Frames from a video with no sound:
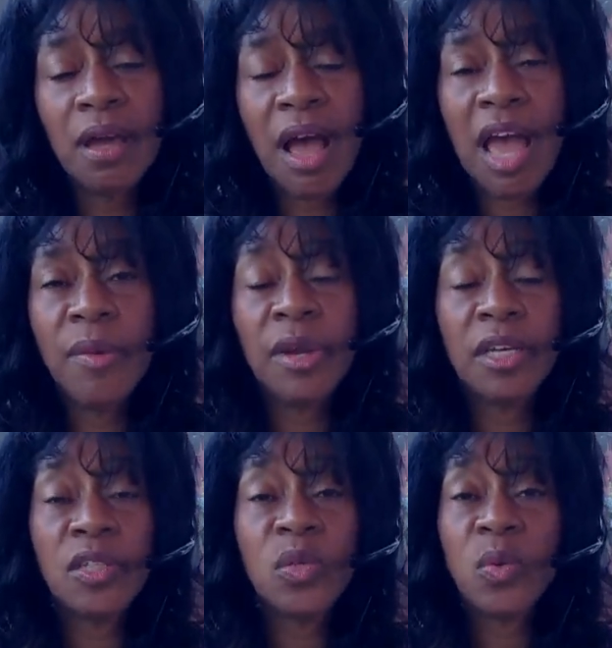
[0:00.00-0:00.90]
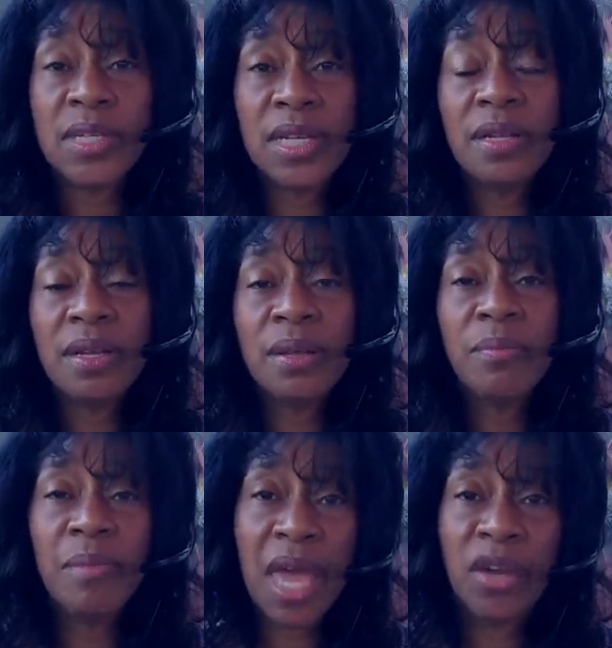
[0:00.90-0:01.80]
I am an exquisite
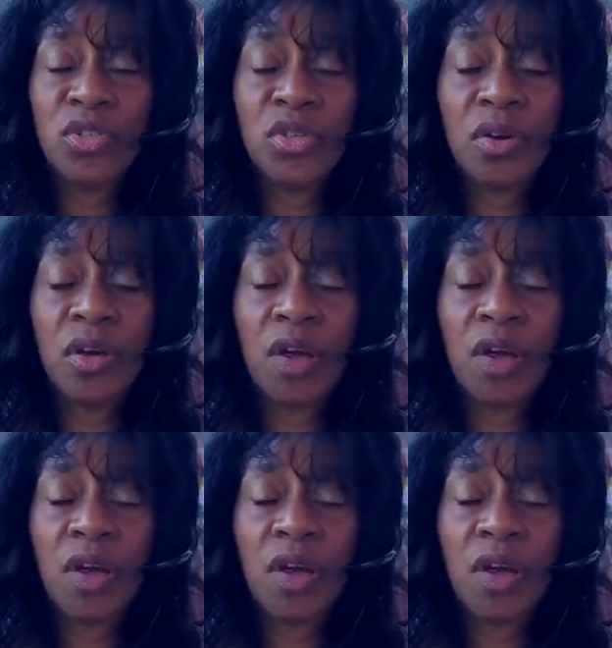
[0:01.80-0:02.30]
manager